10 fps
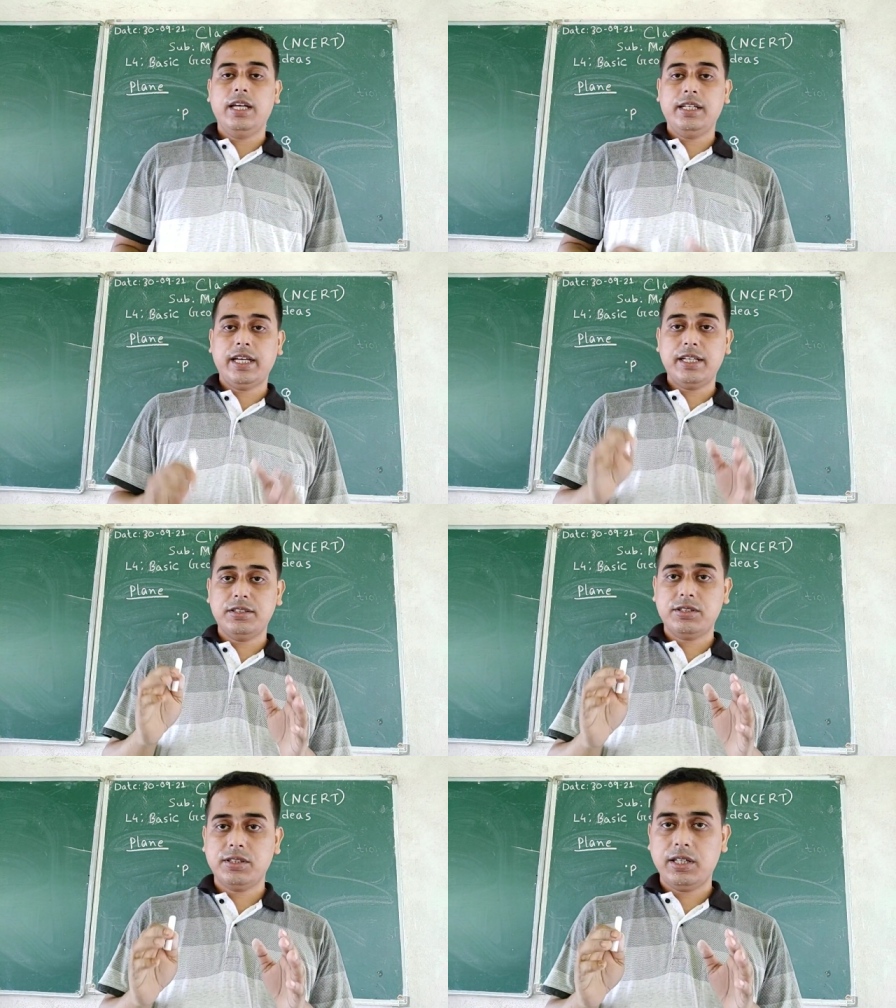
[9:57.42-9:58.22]
it
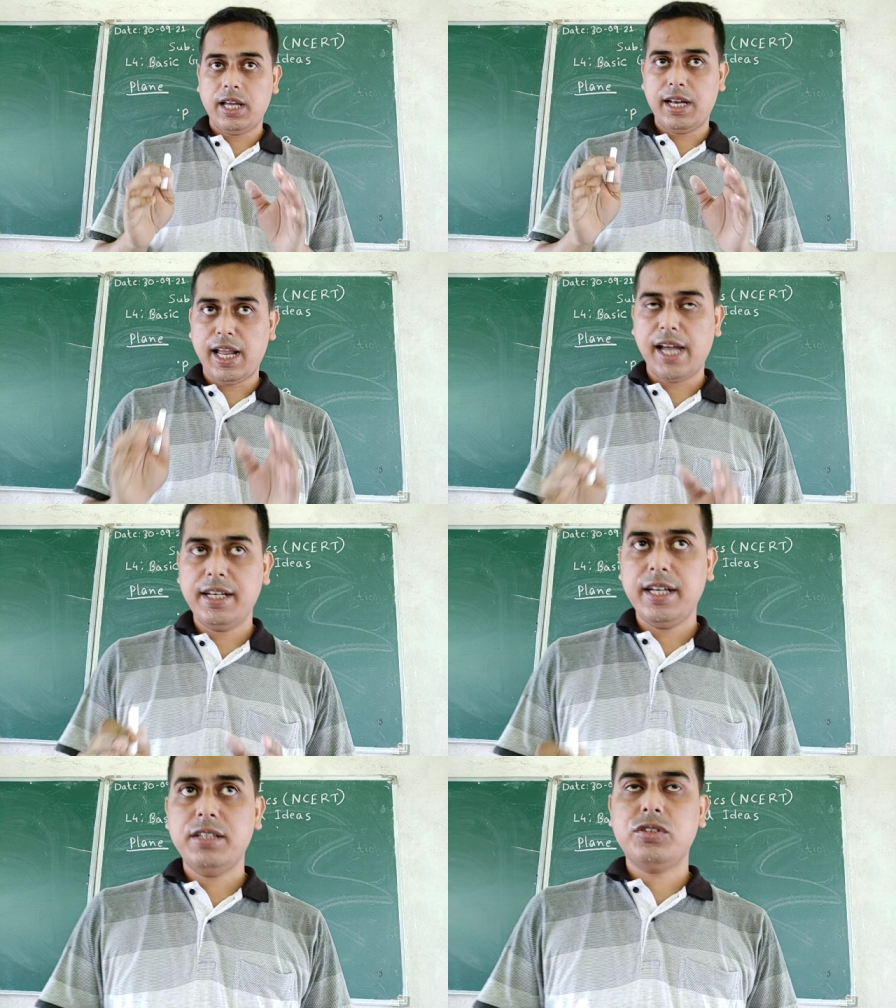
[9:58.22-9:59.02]
has, a
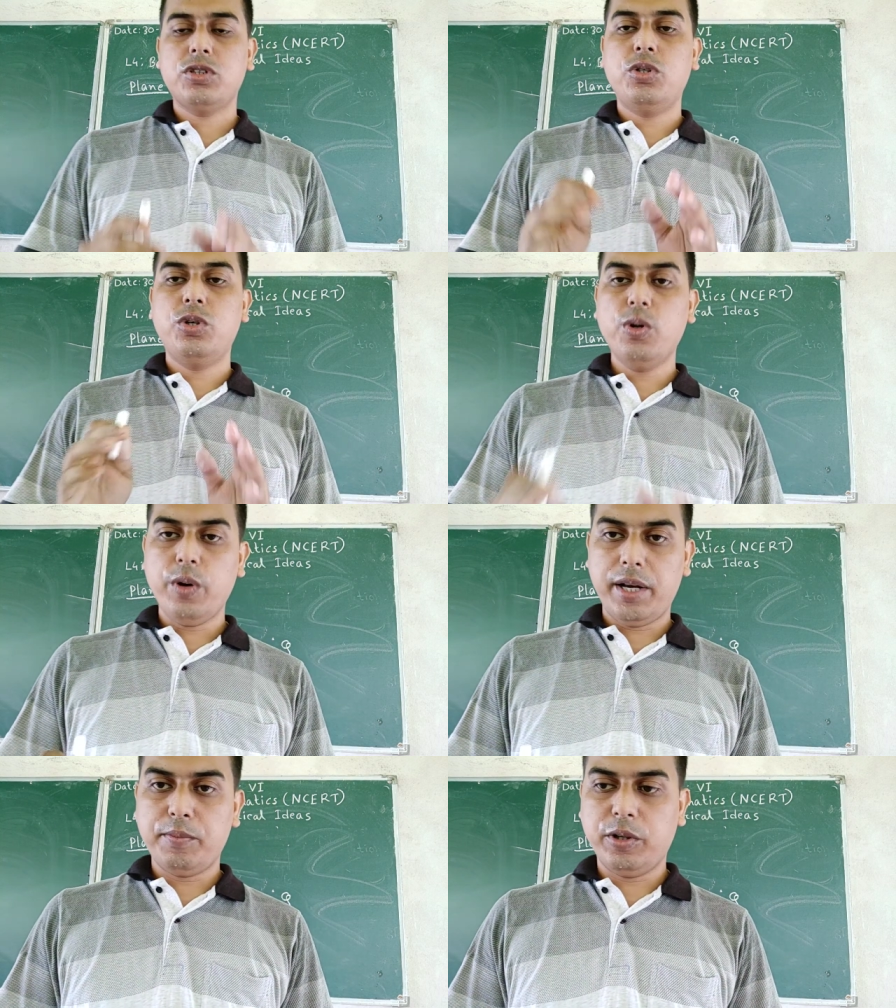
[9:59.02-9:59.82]
line has no
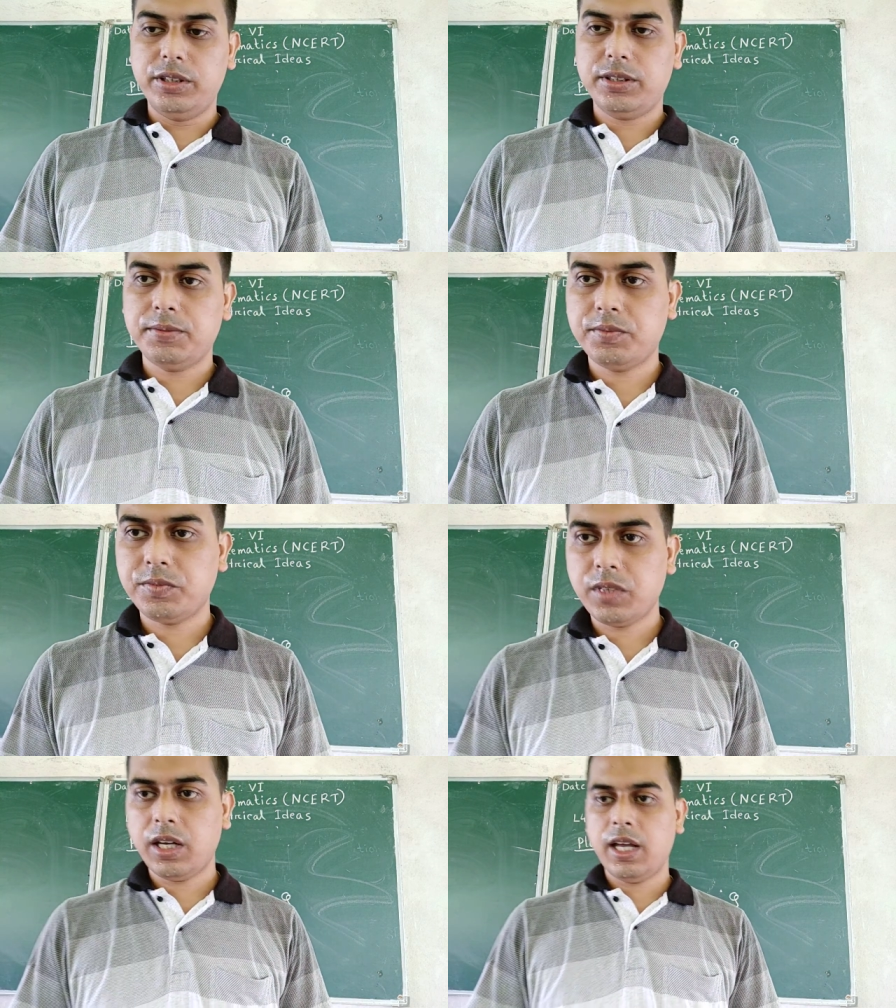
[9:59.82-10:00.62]
endpoints.
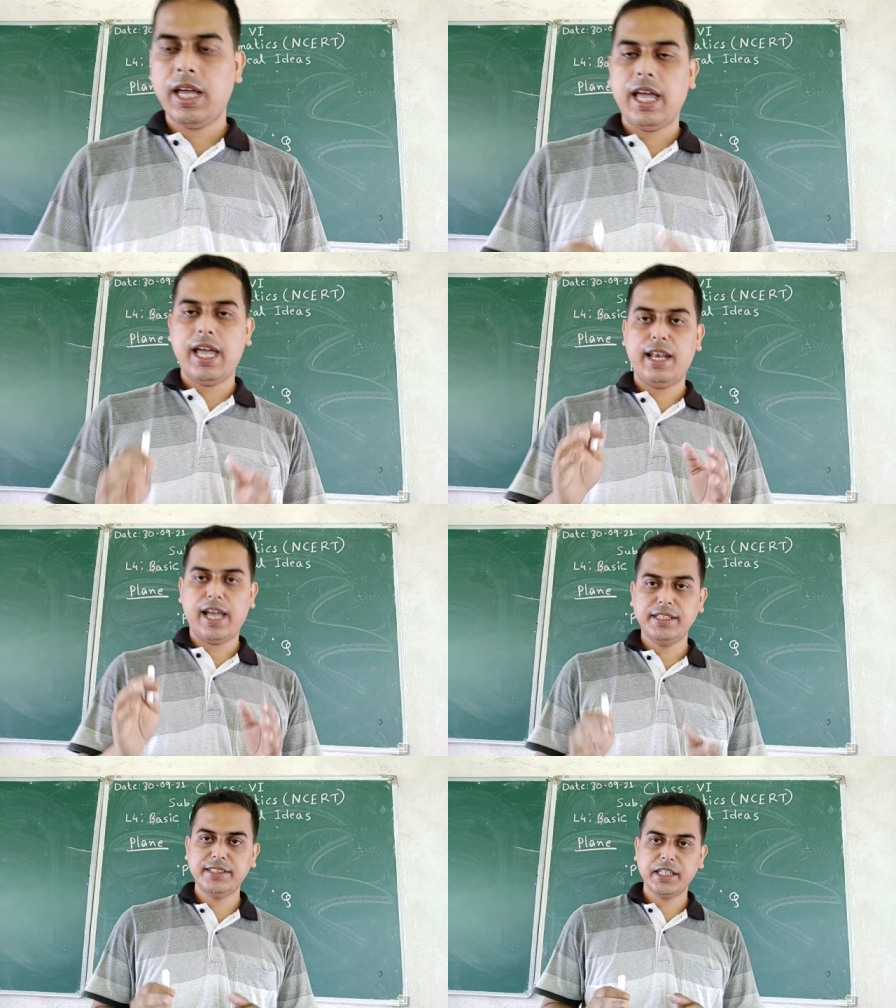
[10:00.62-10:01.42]
A
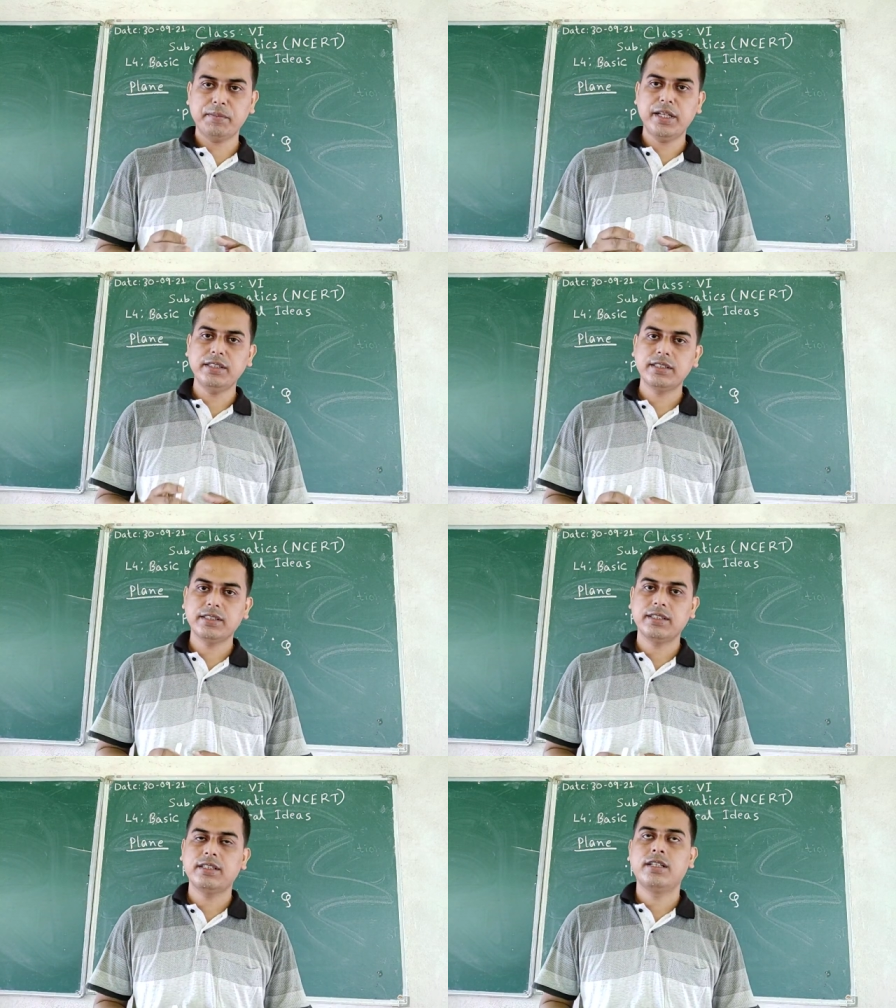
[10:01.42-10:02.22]
line segment
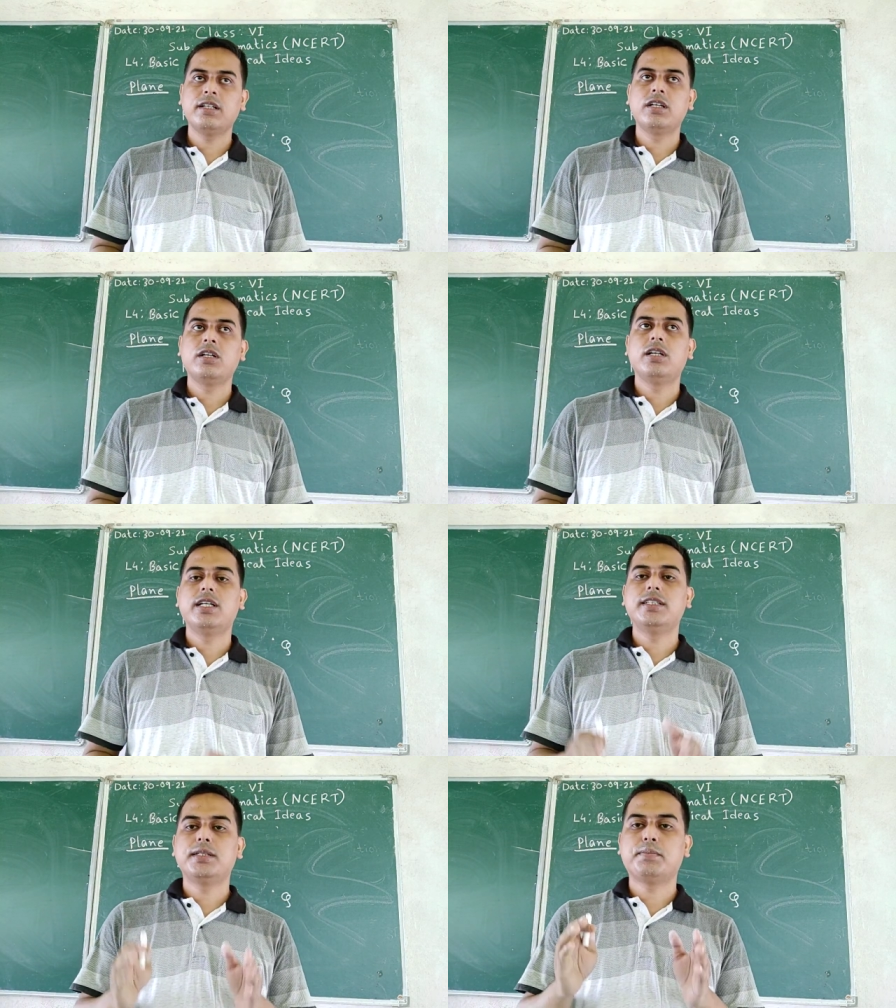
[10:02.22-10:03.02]

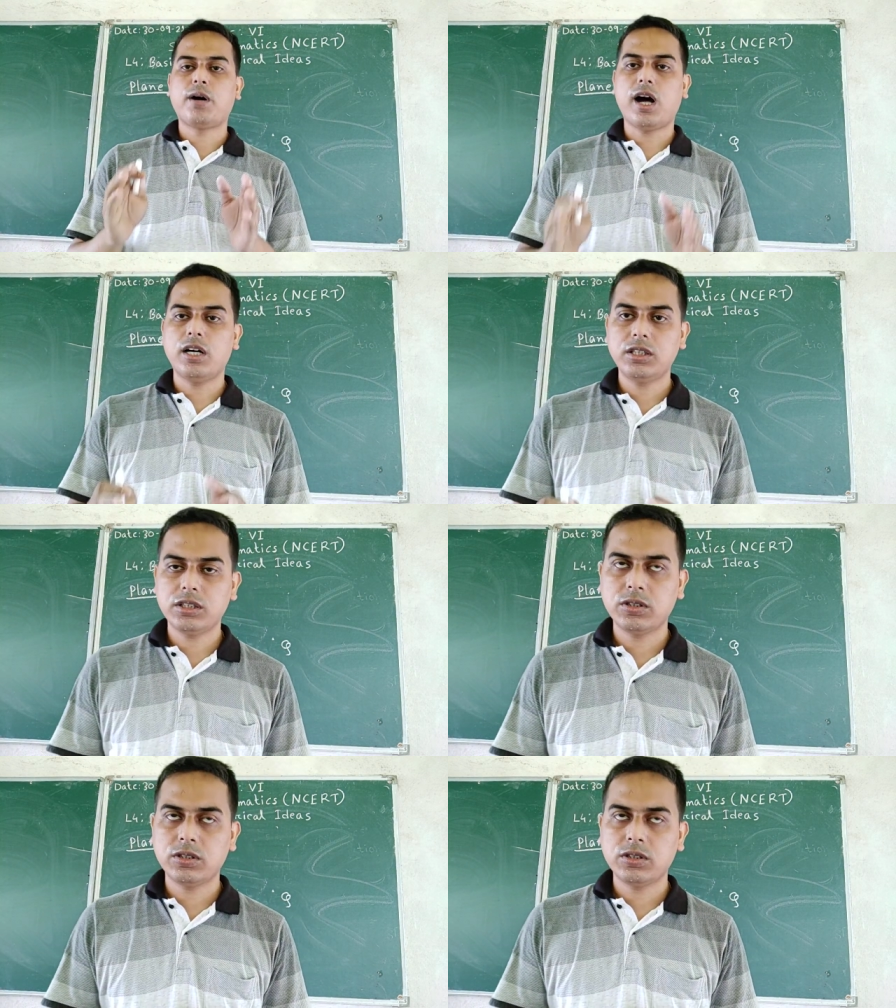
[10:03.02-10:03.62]
is a part